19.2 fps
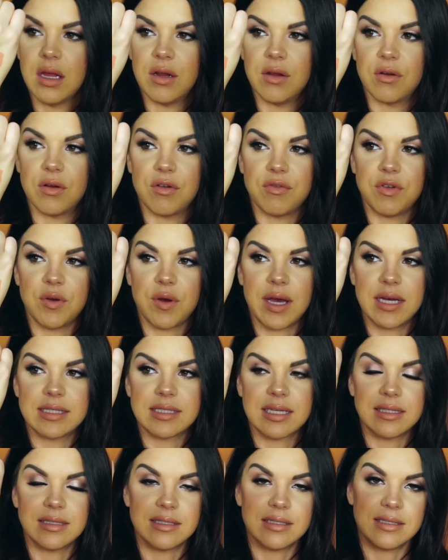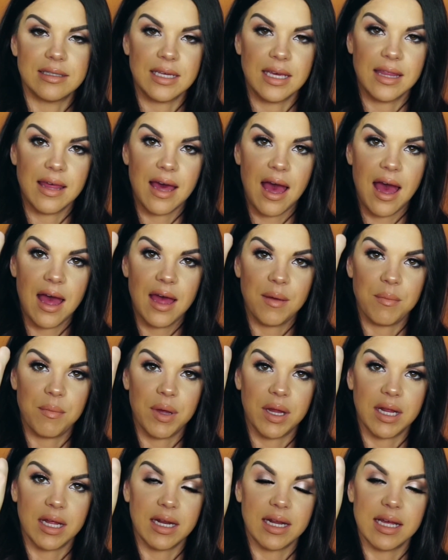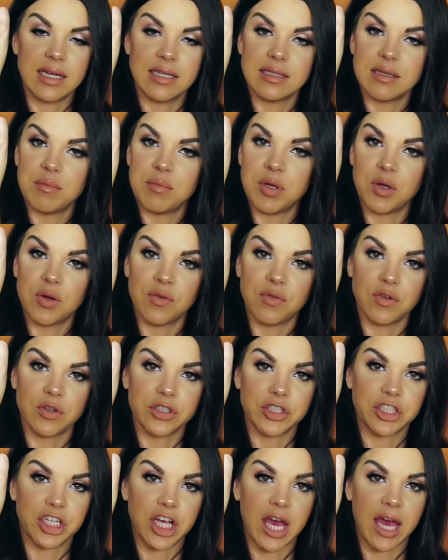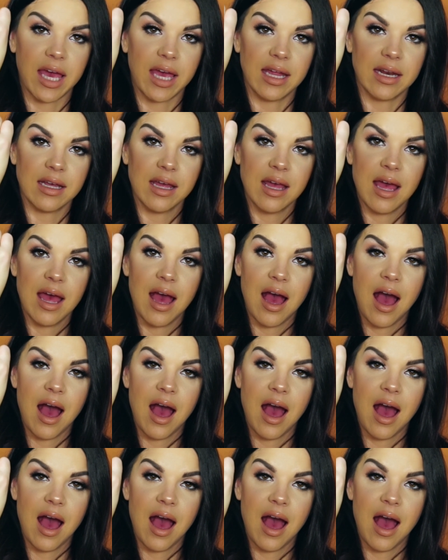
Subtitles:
I don't know if you guys can see that, but it is a beautiful shade.